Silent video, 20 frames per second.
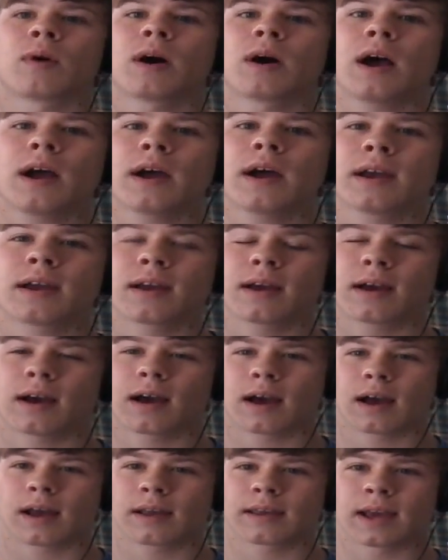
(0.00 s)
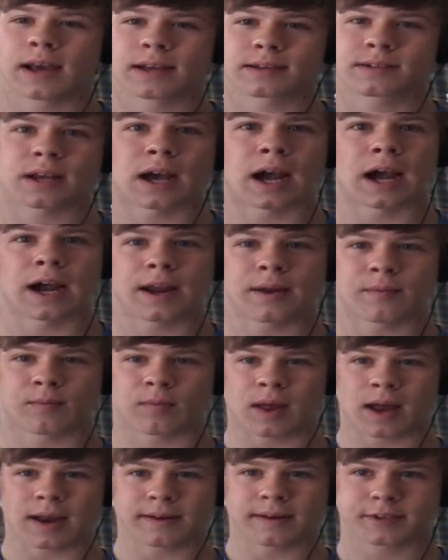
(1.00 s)
why? Yes, I
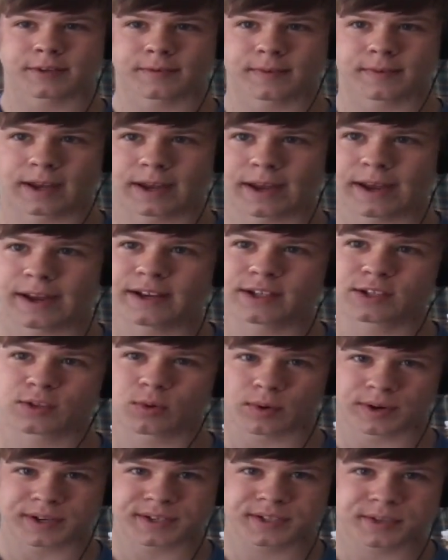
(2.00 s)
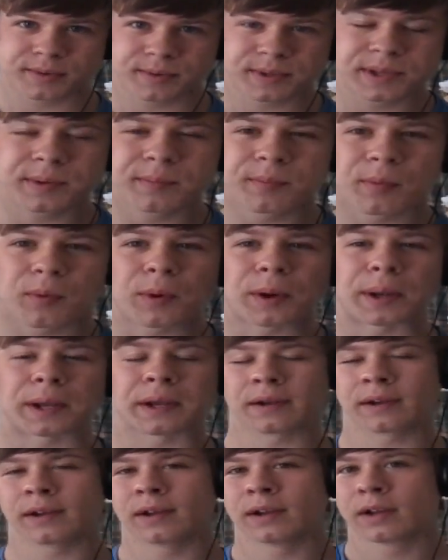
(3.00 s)
am live streaming at 8:22 in the
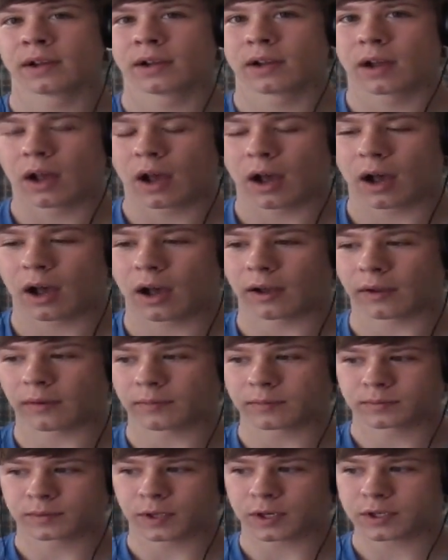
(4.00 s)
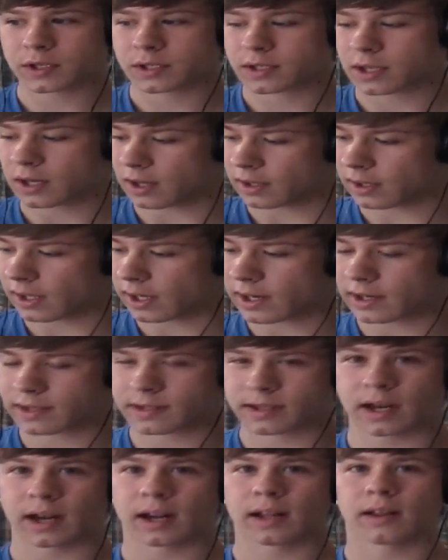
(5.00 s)
morning. Just because, like I
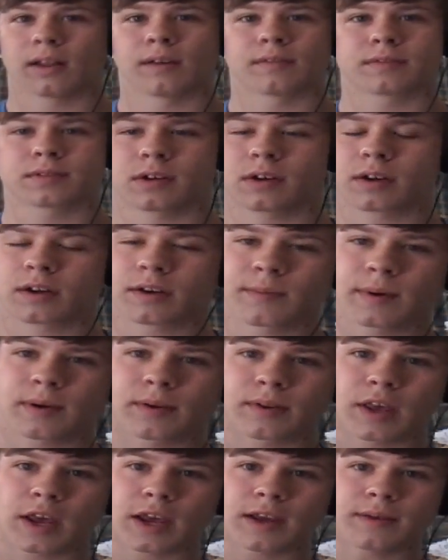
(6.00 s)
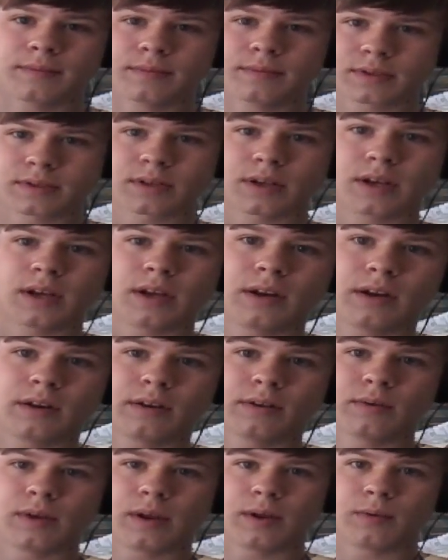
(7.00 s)
said, I love talking about games
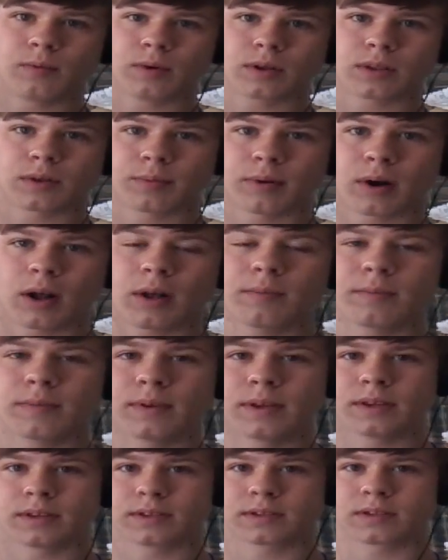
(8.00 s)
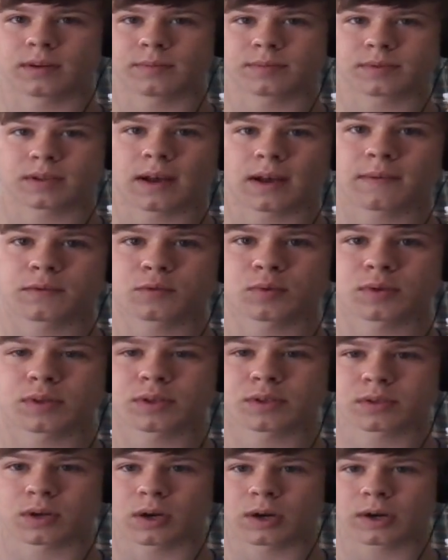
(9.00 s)
and what the problem is sometimes
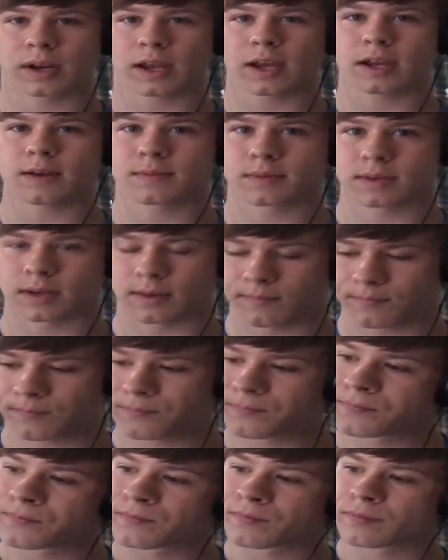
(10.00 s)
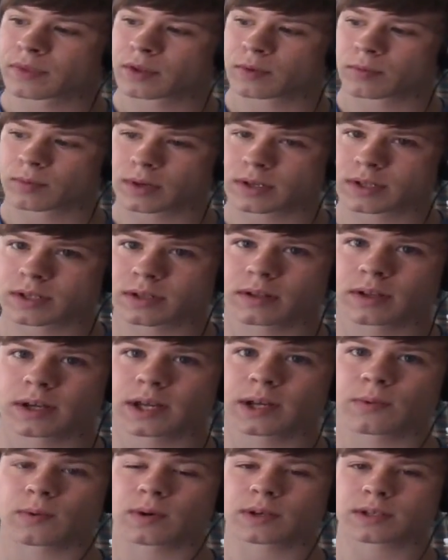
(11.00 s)
with certain games. And
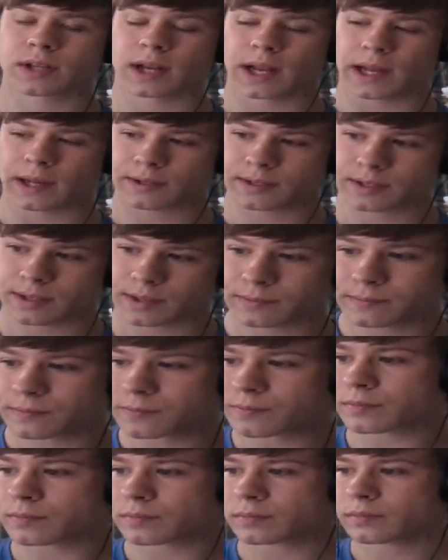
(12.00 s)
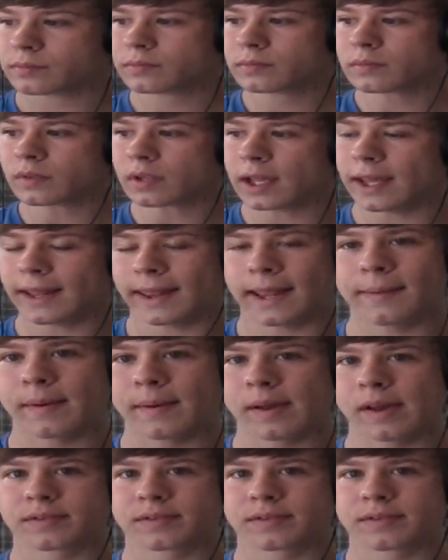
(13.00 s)
recently it was announced, and they